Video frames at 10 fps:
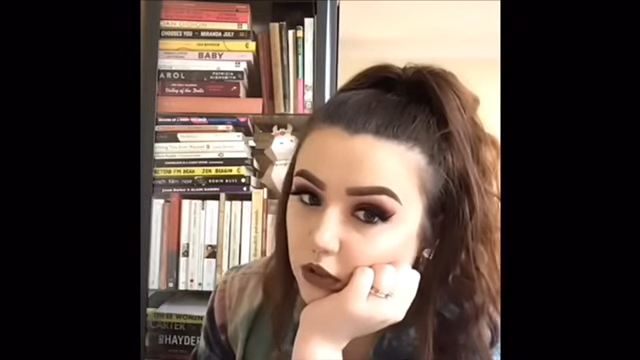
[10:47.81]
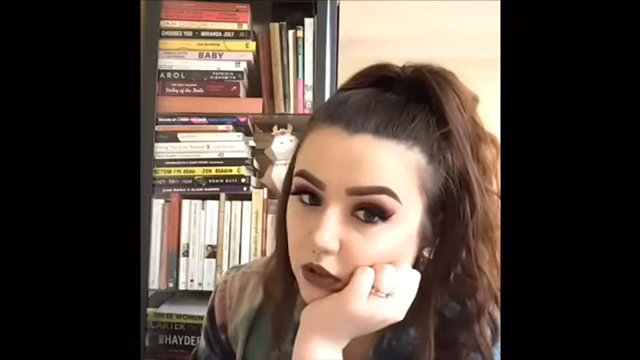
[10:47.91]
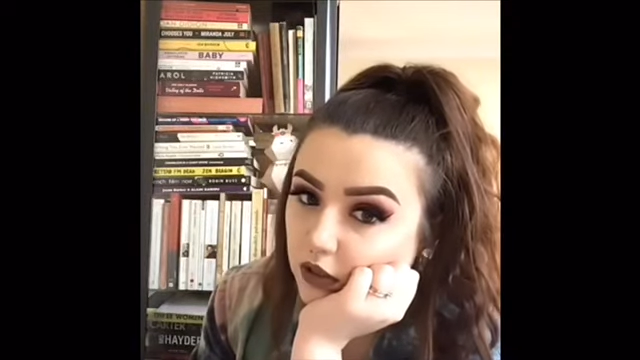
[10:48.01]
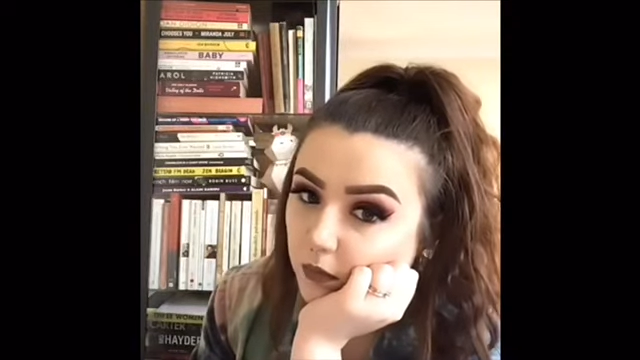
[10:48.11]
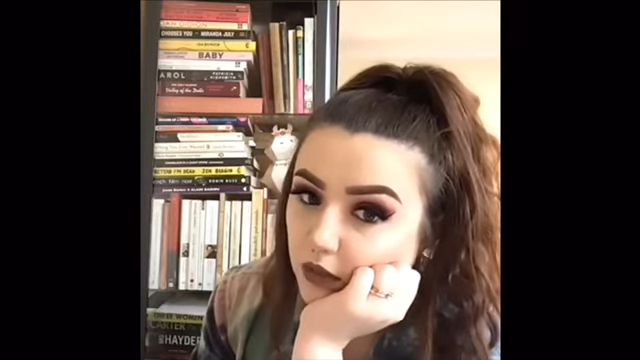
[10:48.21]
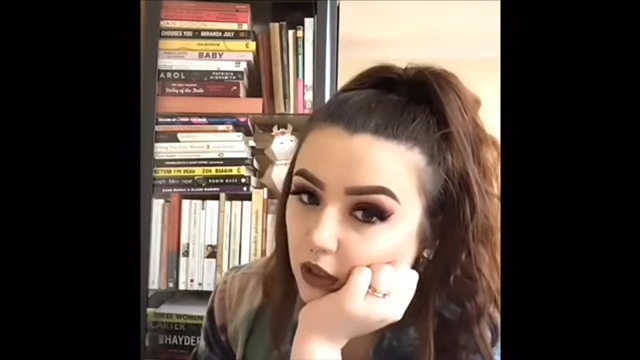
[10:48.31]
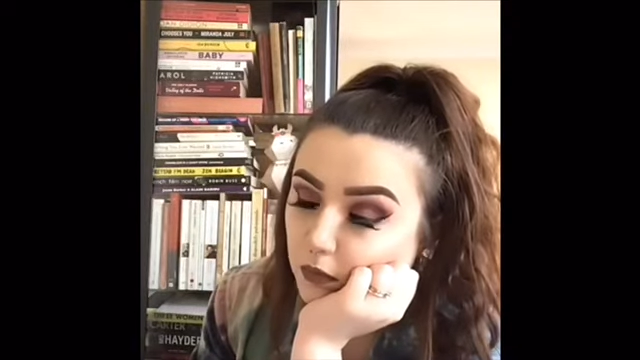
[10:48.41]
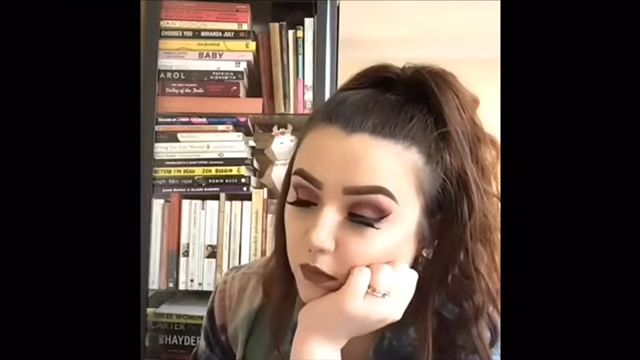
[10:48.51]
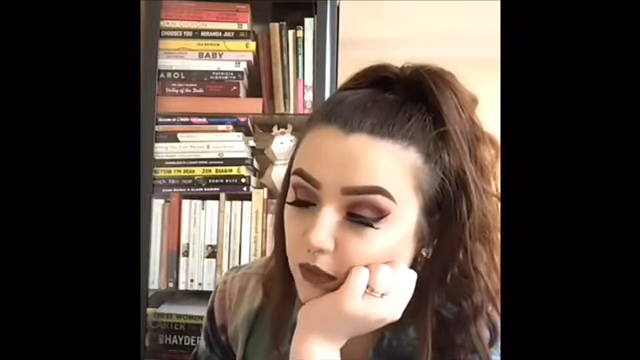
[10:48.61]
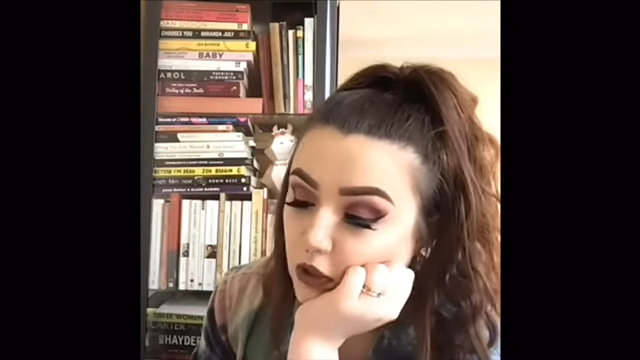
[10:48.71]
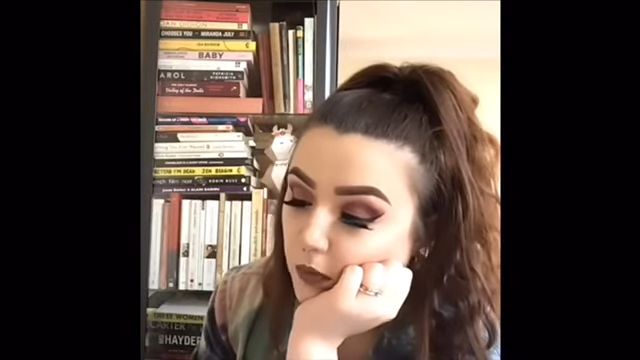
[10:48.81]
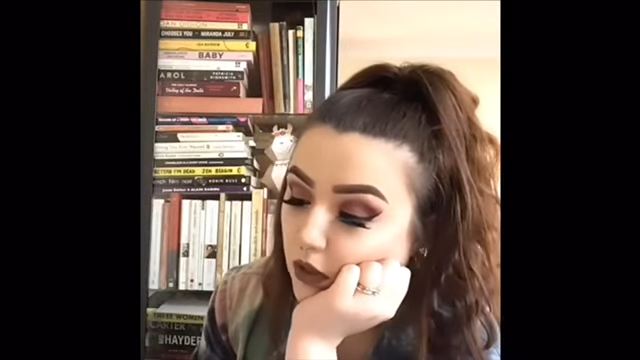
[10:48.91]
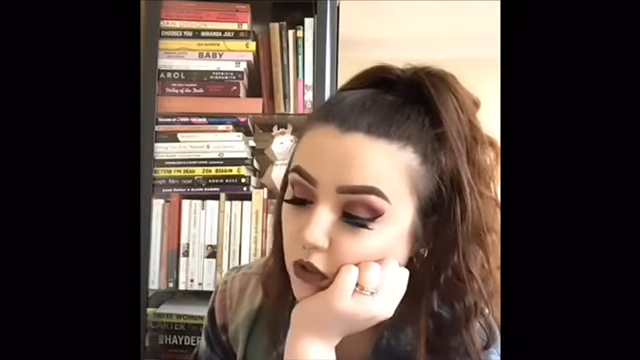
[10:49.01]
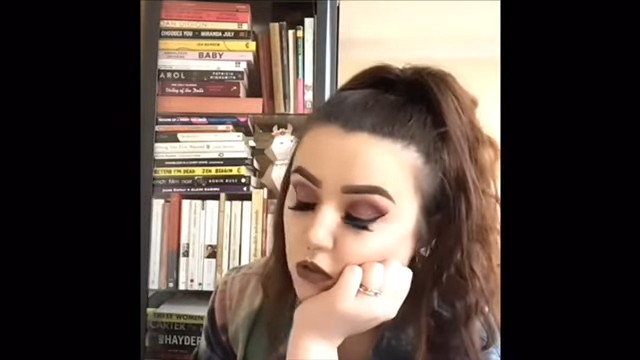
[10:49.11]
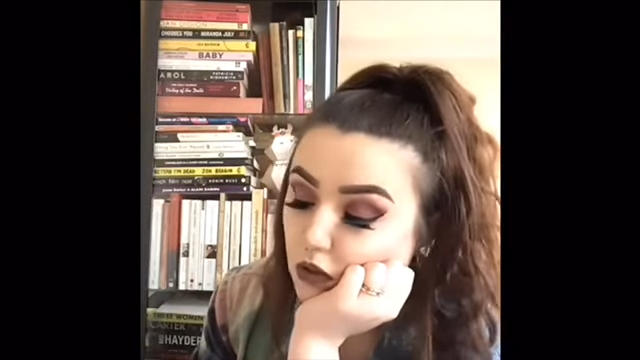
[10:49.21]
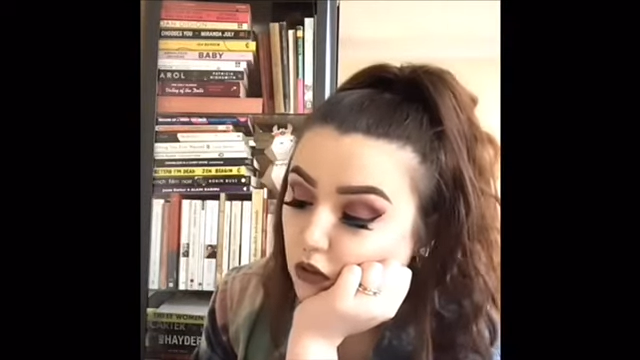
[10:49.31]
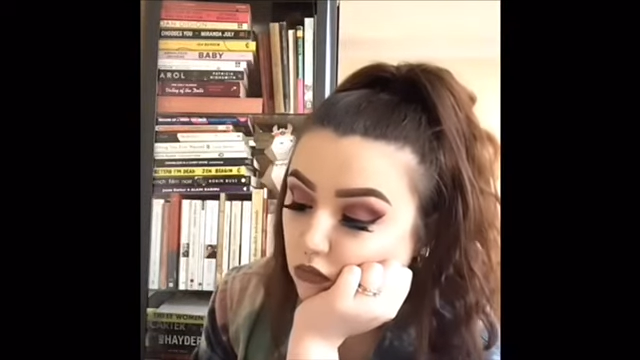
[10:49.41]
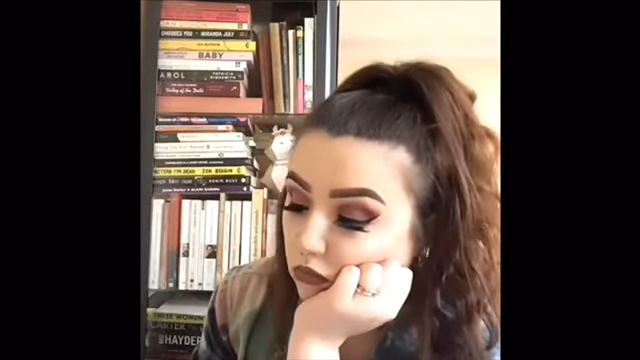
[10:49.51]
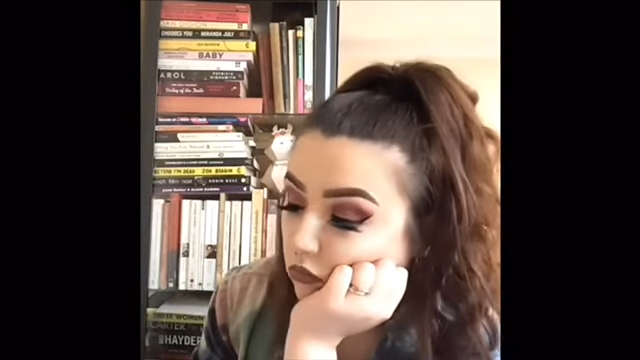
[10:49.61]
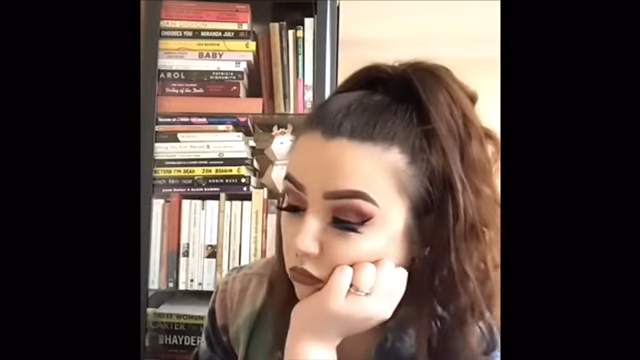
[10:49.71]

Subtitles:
does that make him a better person?